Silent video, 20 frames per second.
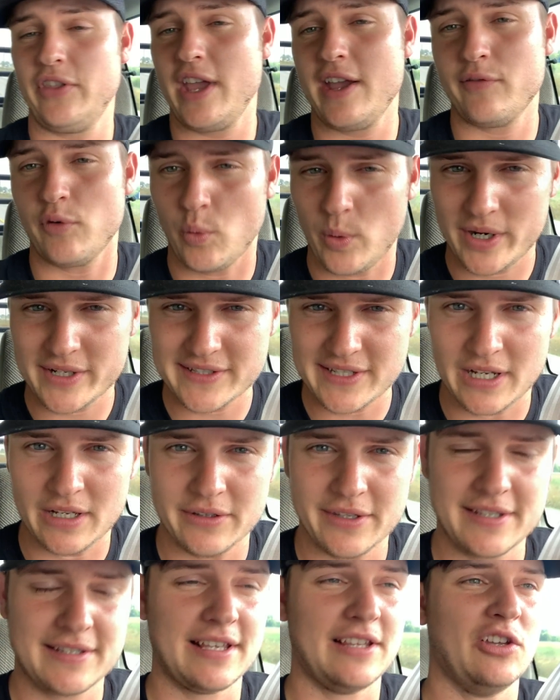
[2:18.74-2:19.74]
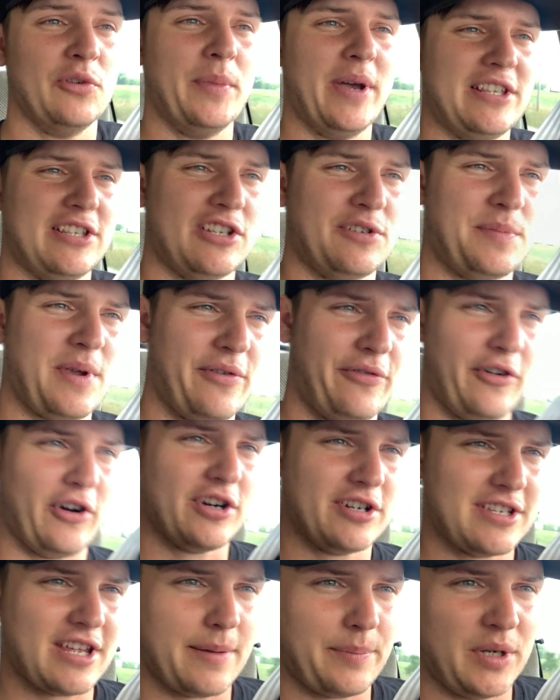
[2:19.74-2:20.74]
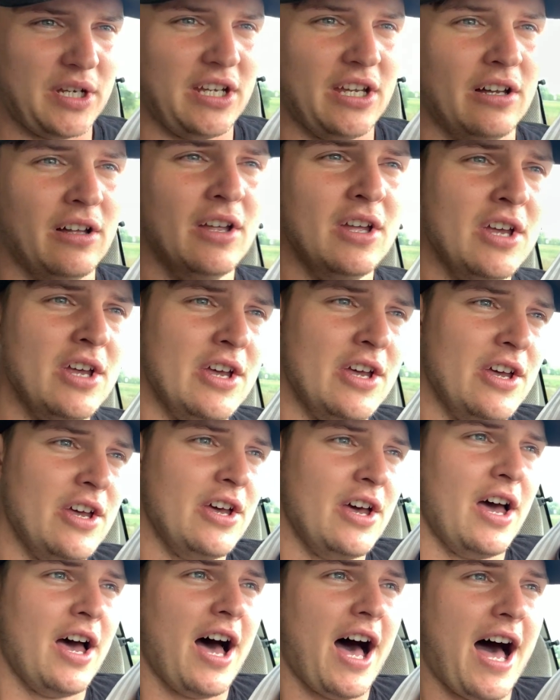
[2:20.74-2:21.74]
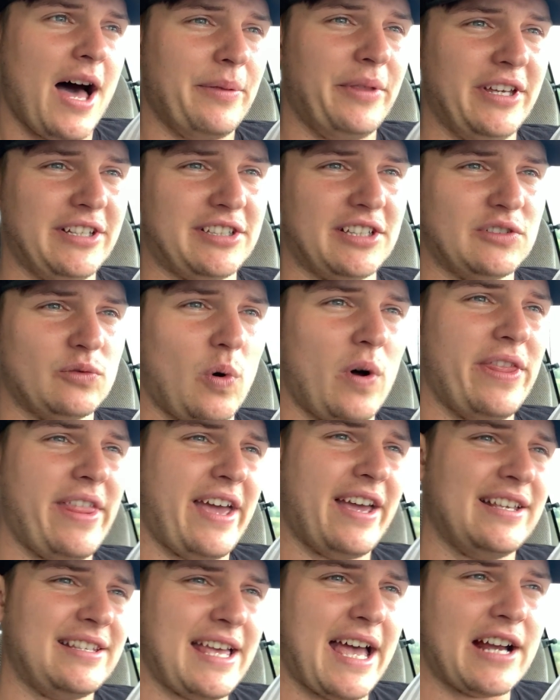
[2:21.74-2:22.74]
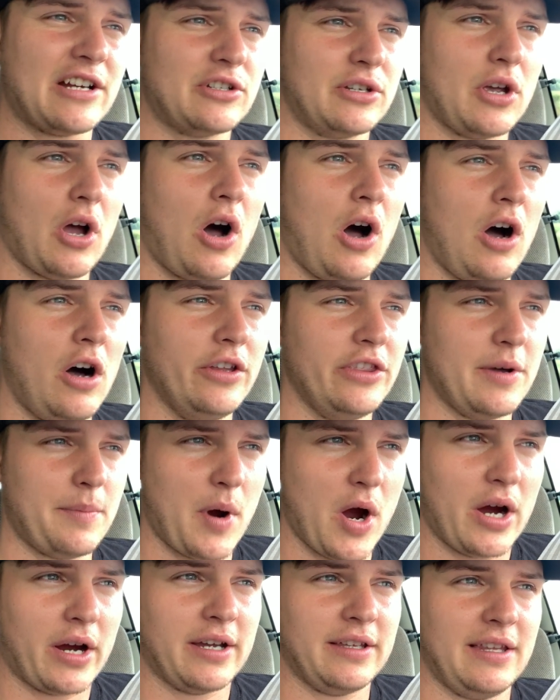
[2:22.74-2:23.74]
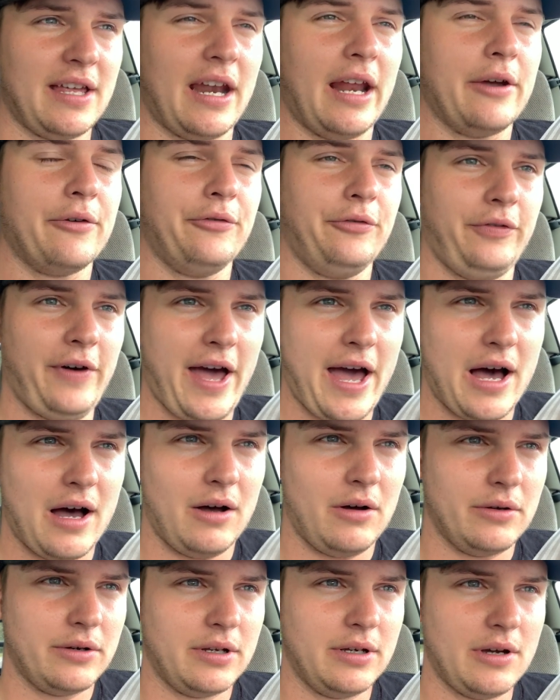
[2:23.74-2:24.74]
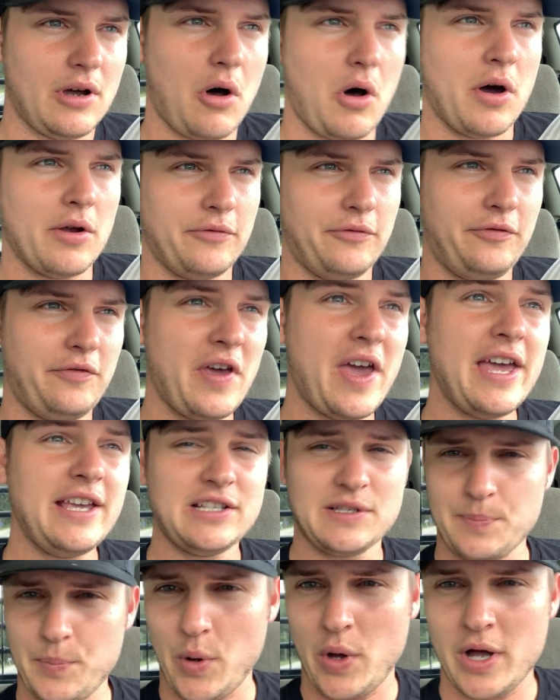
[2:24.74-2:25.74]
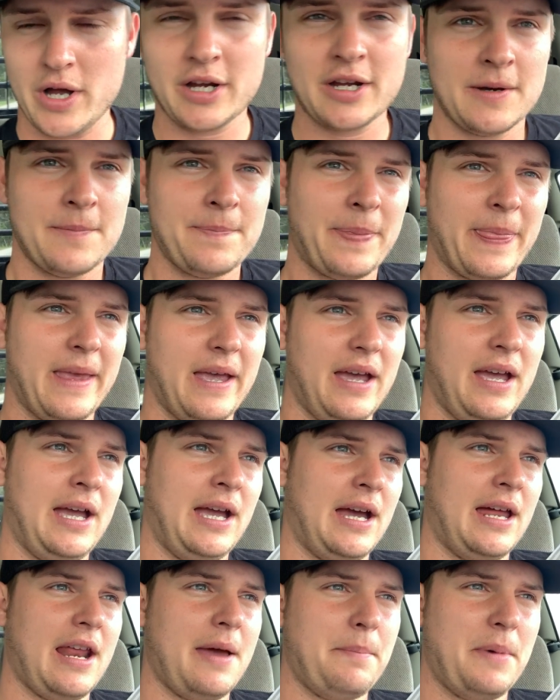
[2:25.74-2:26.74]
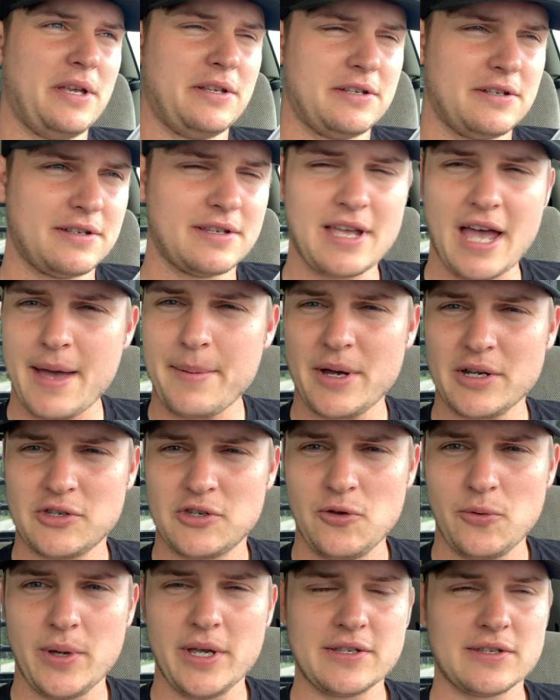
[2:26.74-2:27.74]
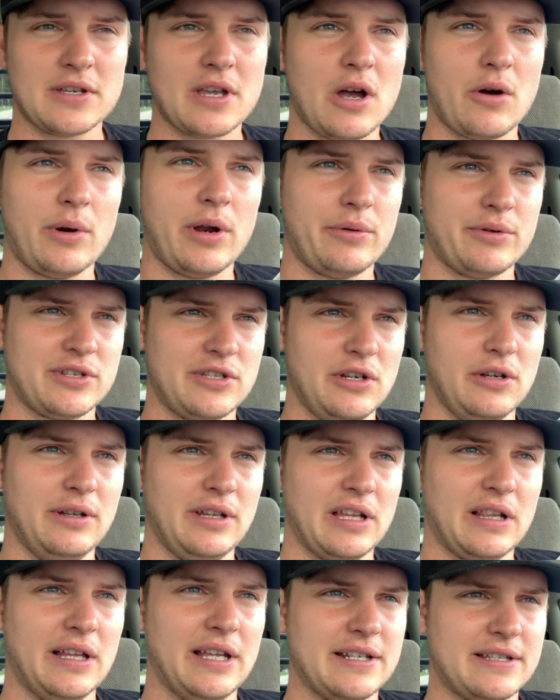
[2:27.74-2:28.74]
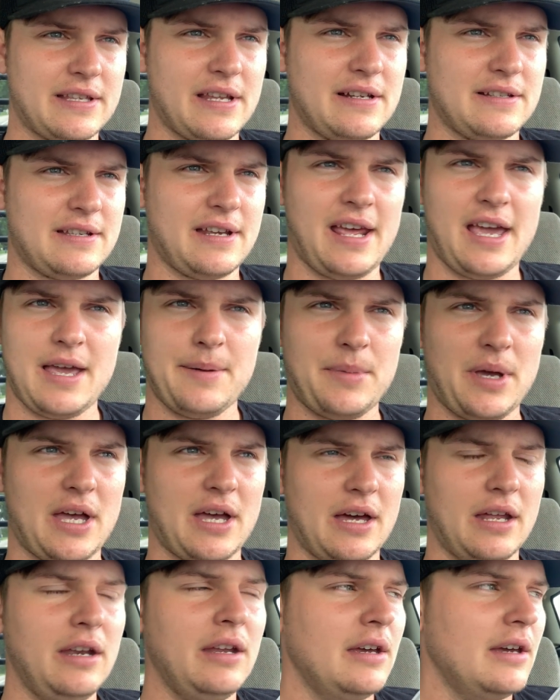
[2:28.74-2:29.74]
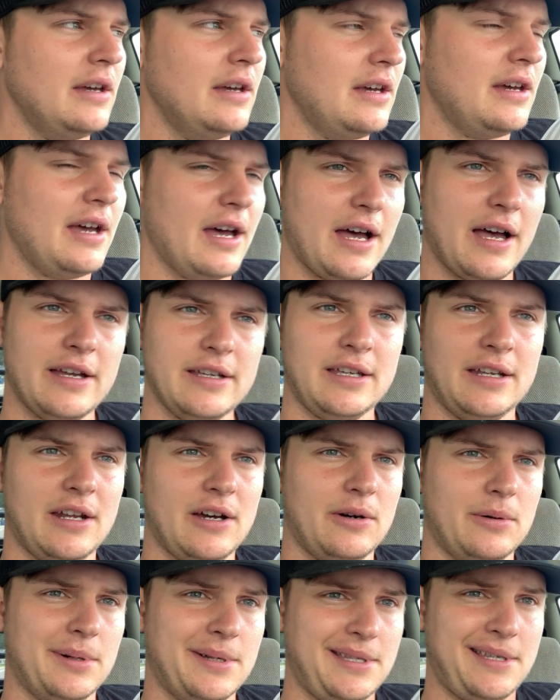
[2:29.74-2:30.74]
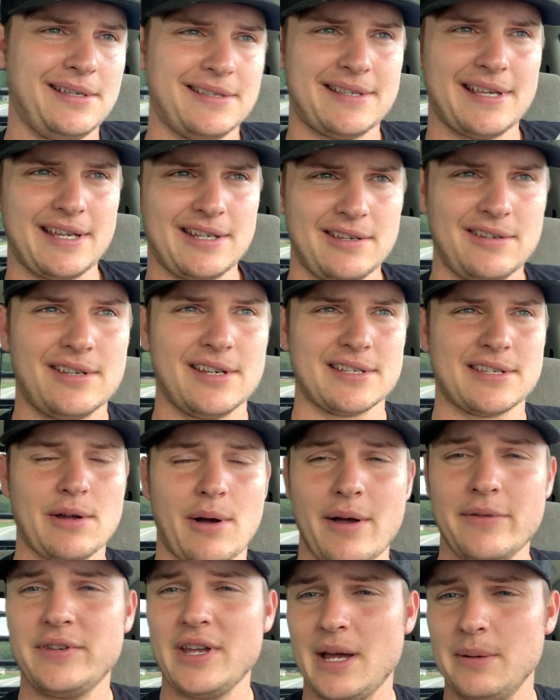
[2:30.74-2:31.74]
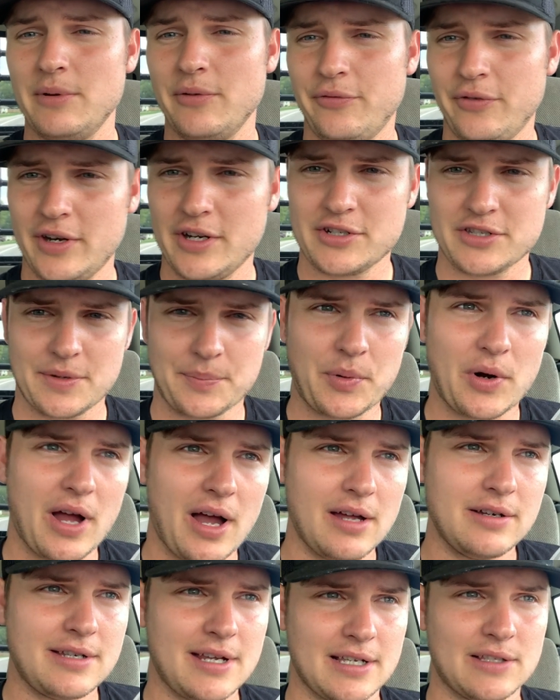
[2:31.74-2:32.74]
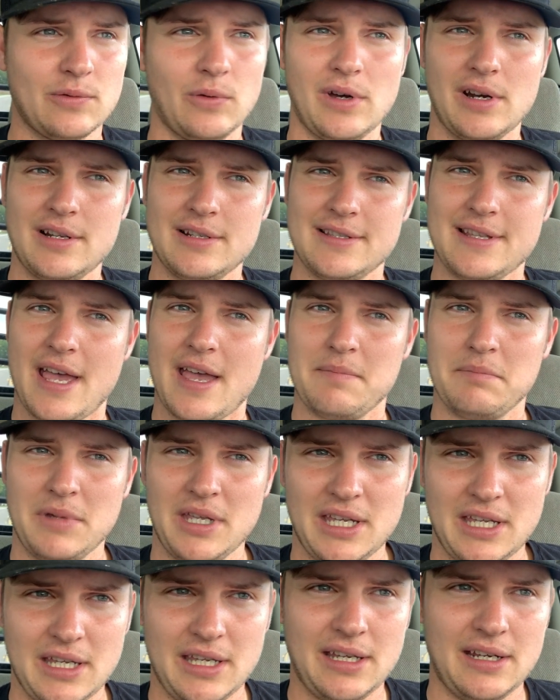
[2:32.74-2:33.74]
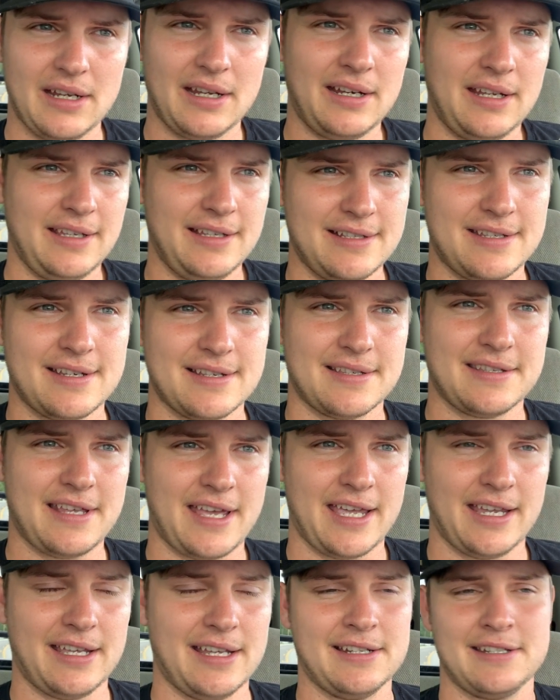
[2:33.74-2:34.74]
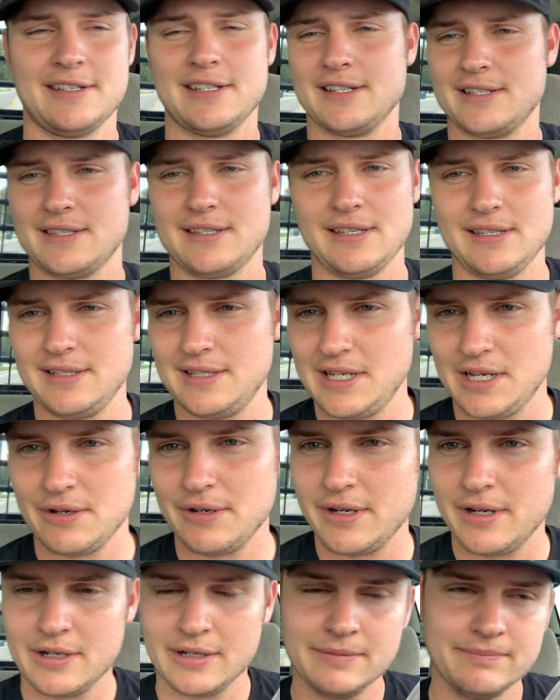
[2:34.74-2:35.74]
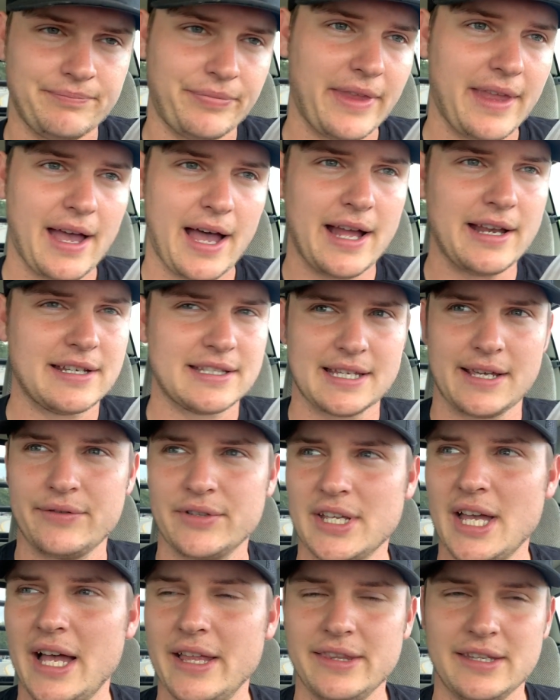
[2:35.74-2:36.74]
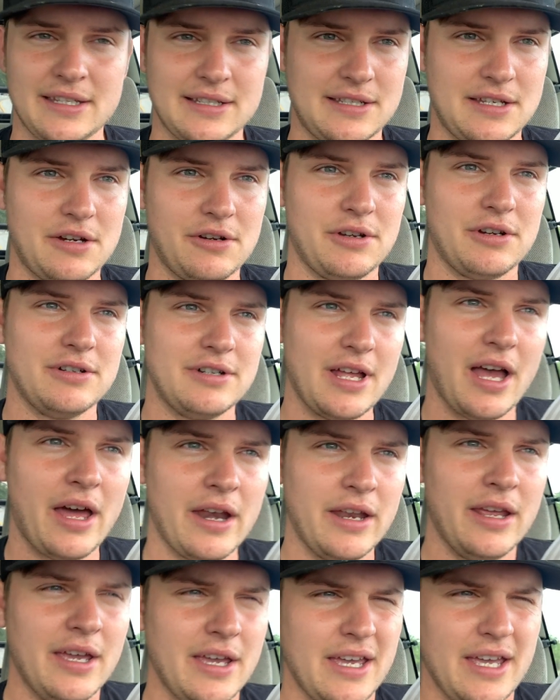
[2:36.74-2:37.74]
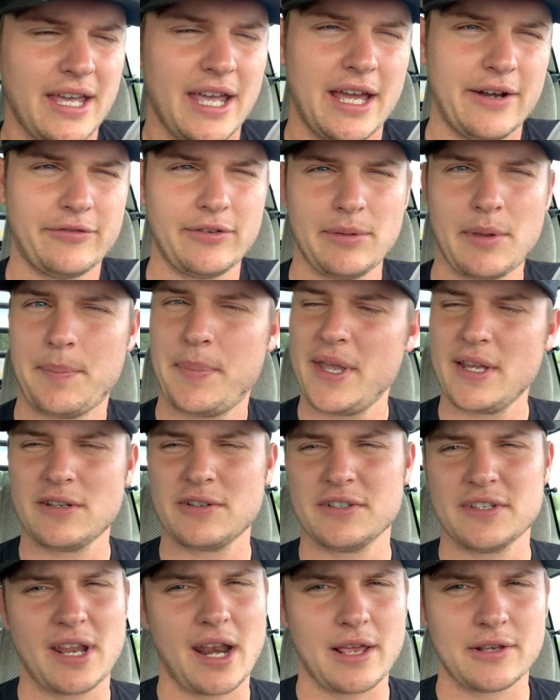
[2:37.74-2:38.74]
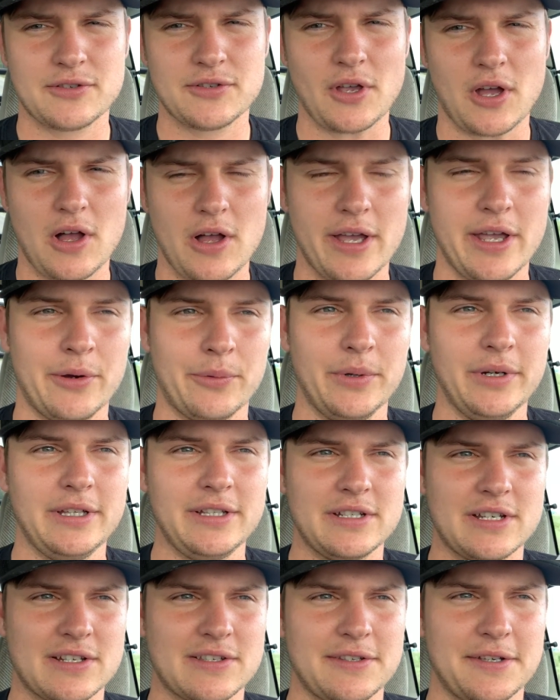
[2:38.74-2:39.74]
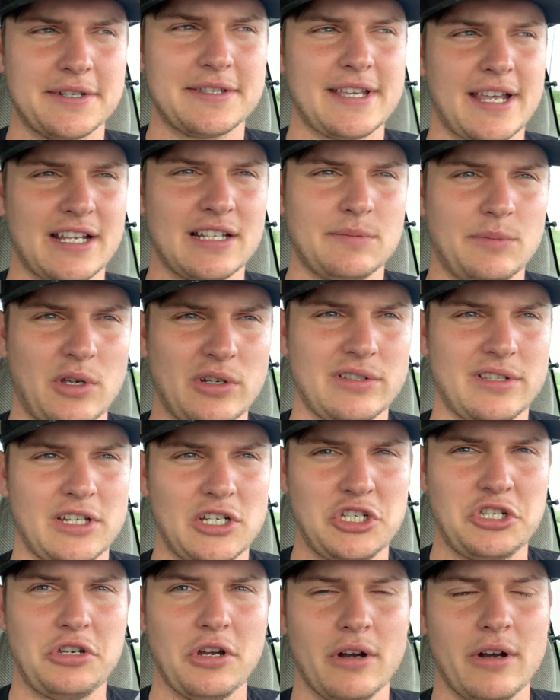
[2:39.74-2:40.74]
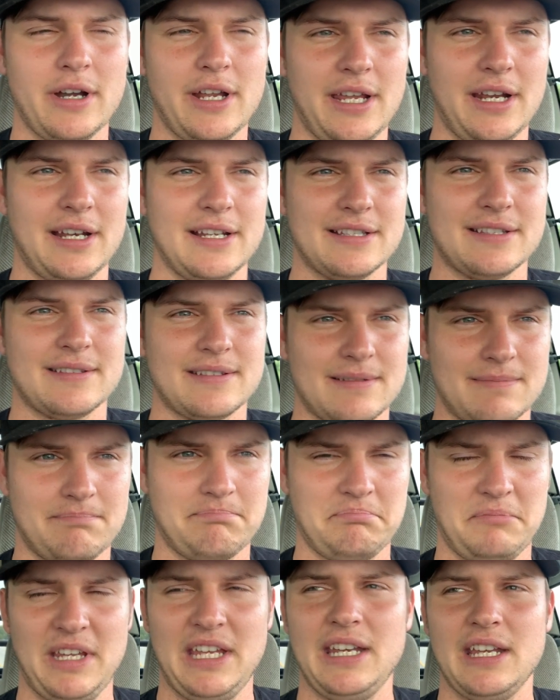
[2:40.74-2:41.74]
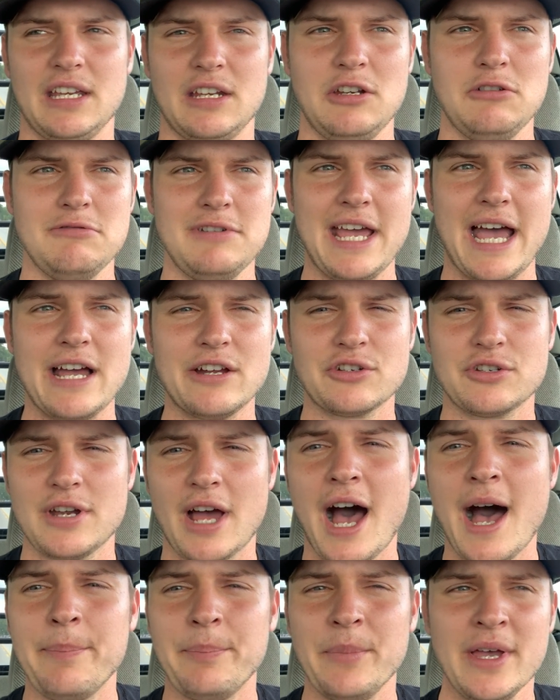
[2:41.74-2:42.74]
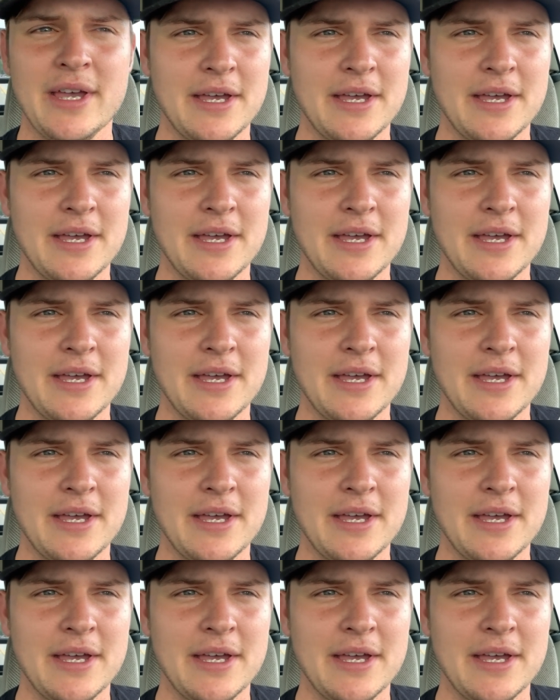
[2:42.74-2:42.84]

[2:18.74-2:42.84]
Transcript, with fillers: they ever want to sell it, they said they'll message me first type of deal. Uh, this is one that is actually on the market that I found on Facebook and I messaged the guy about two weeks ago when it was newly listed. I said, hey man, uh, you know, you said you just don't have time to finish the project. What does that mean? And he's just like, it's just the interior. I just haven't gotten the interior done. And from the pictures that I saw, it really just looks like it's mostly dirty and it's needing a new dash top.